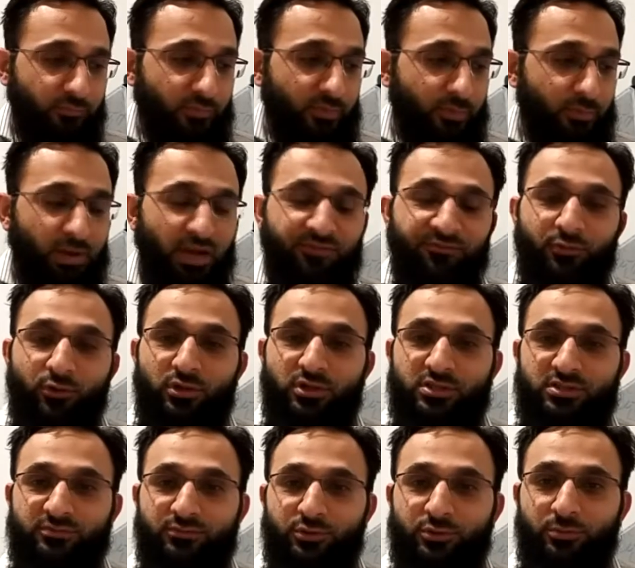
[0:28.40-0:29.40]
my
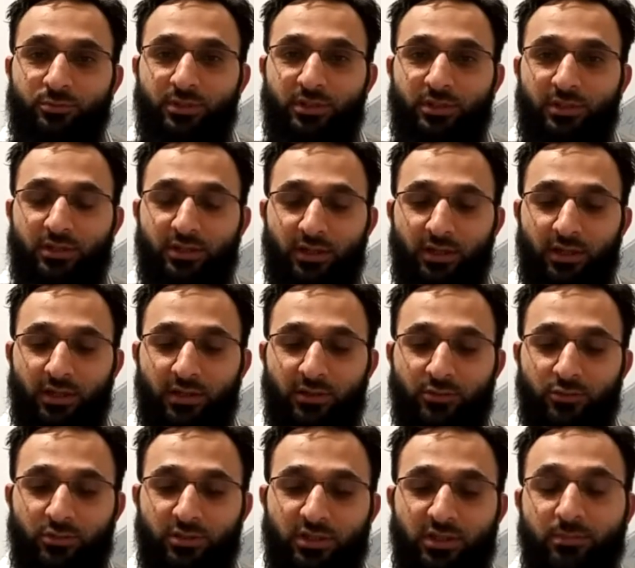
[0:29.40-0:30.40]
focus would be
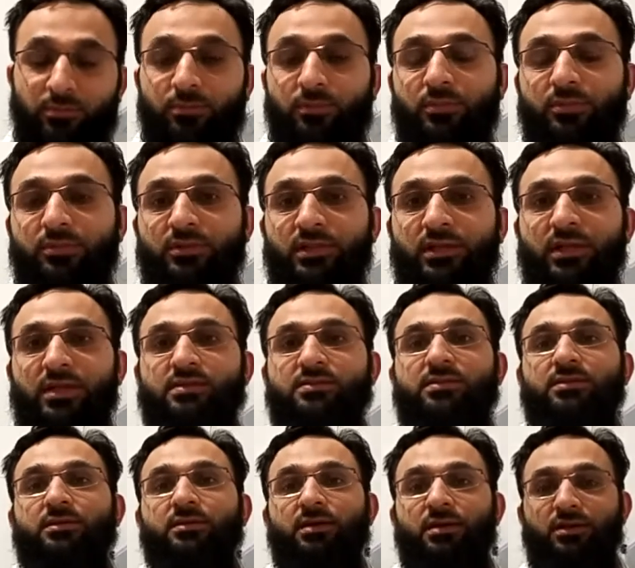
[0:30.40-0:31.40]
to keep the
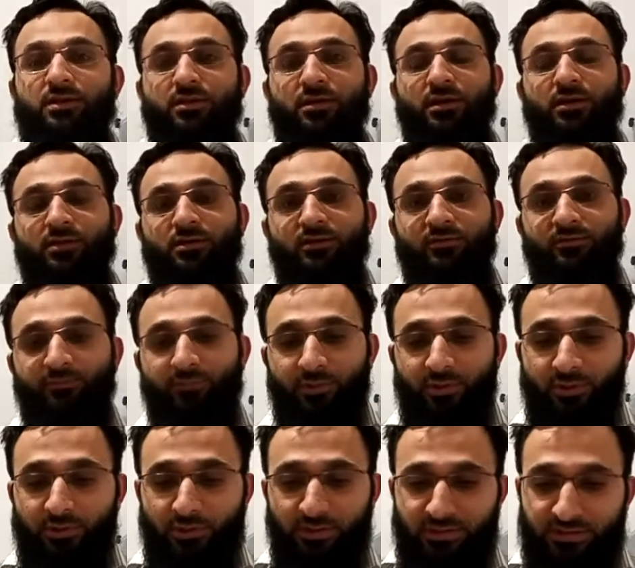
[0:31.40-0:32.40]
lesson inductive
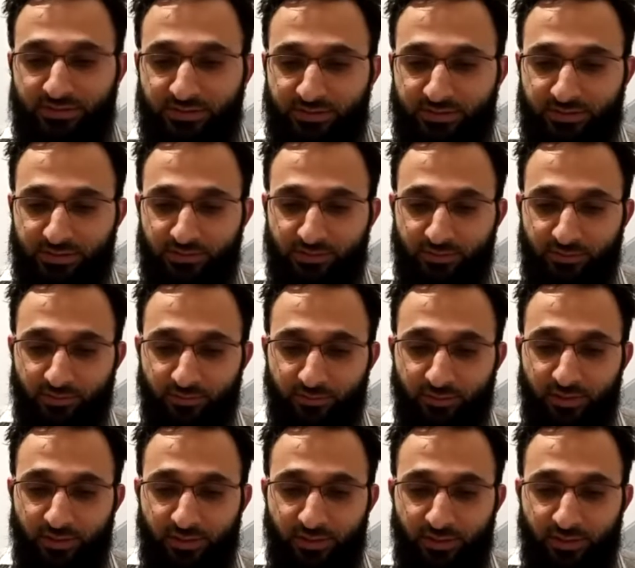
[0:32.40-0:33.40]
because it's
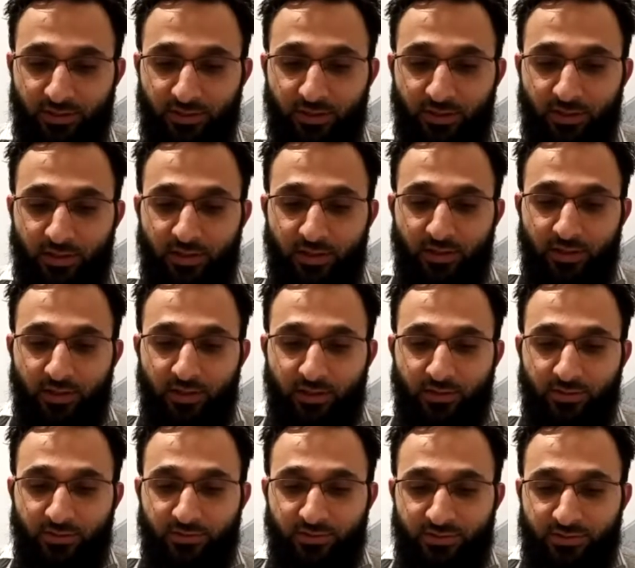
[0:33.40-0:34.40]
really
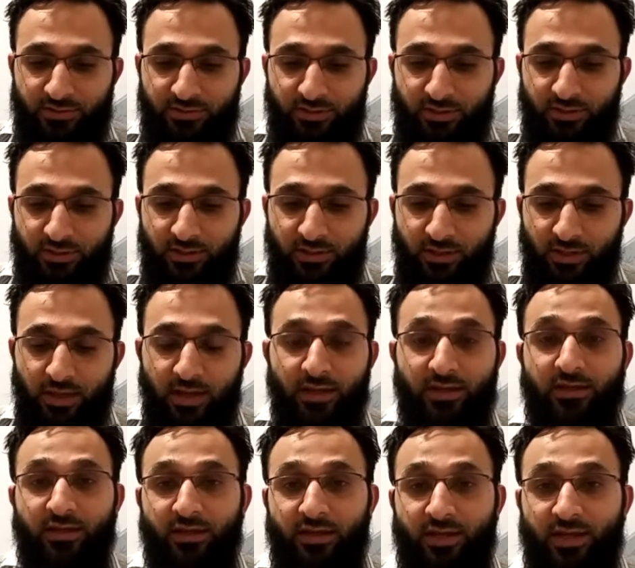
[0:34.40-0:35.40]
interesting
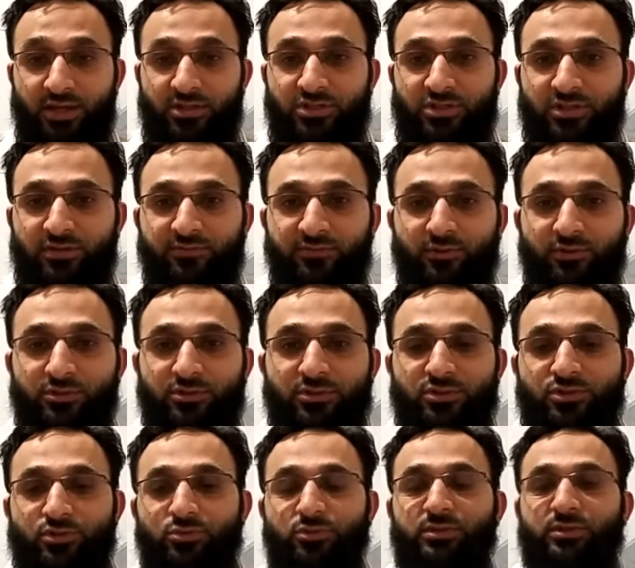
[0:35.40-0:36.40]
and engaging for the
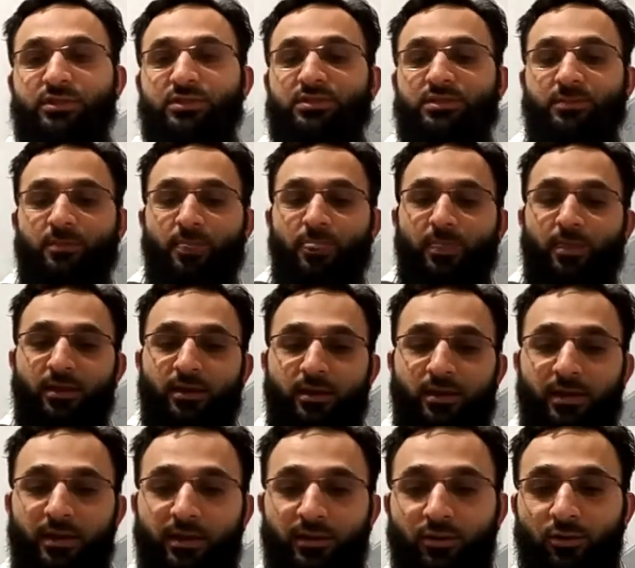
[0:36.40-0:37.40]
students,
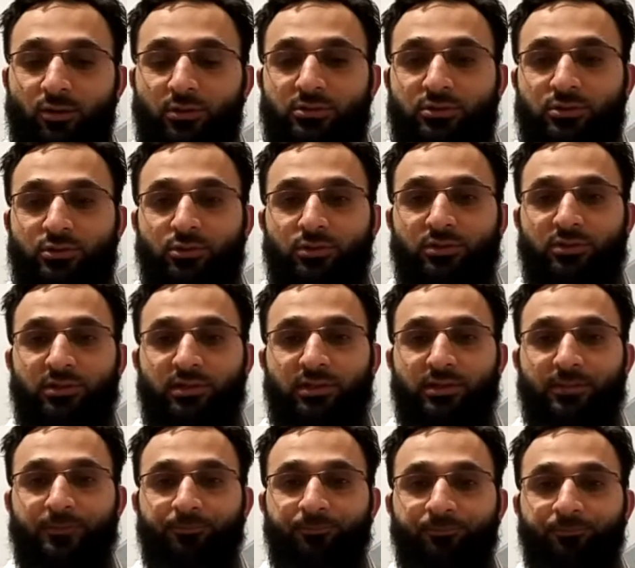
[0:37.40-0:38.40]
and also
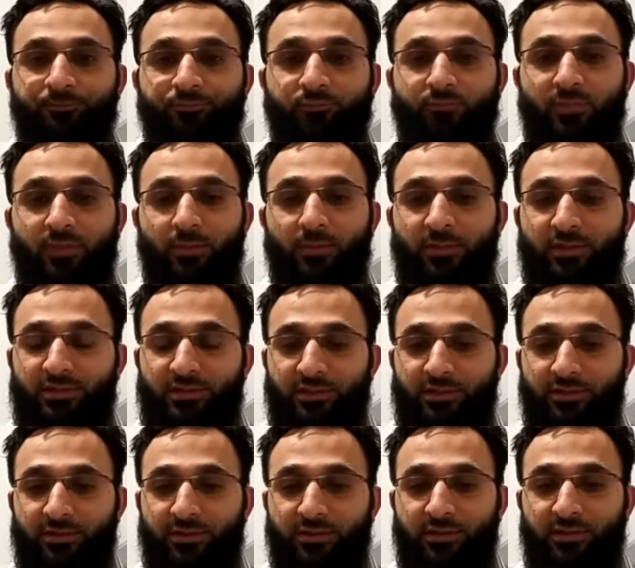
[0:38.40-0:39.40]
the
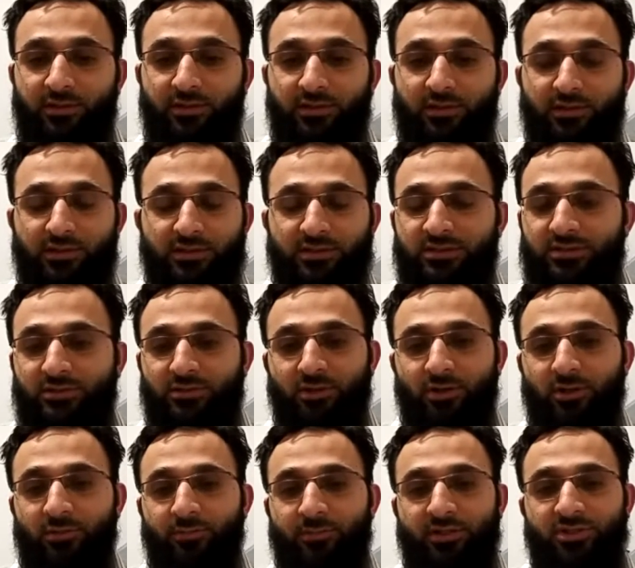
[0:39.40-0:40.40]
material is
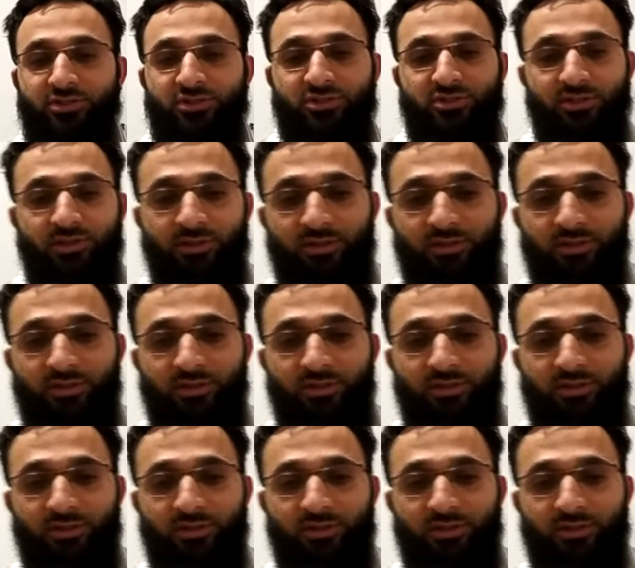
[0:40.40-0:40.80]
not much